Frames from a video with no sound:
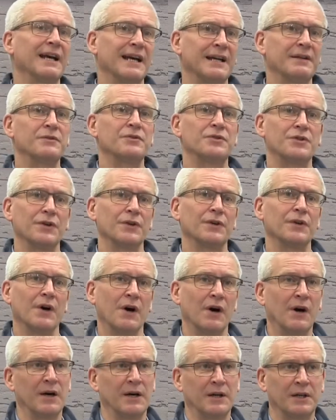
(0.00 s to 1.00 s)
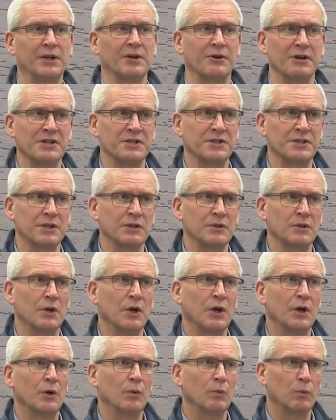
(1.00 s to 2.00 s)
into our Christian
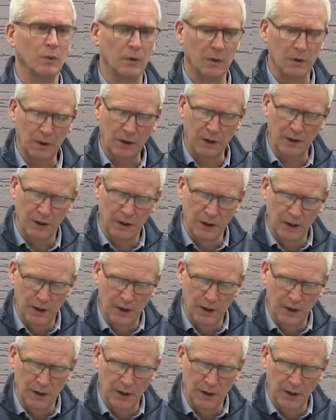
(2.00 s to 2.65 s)
walk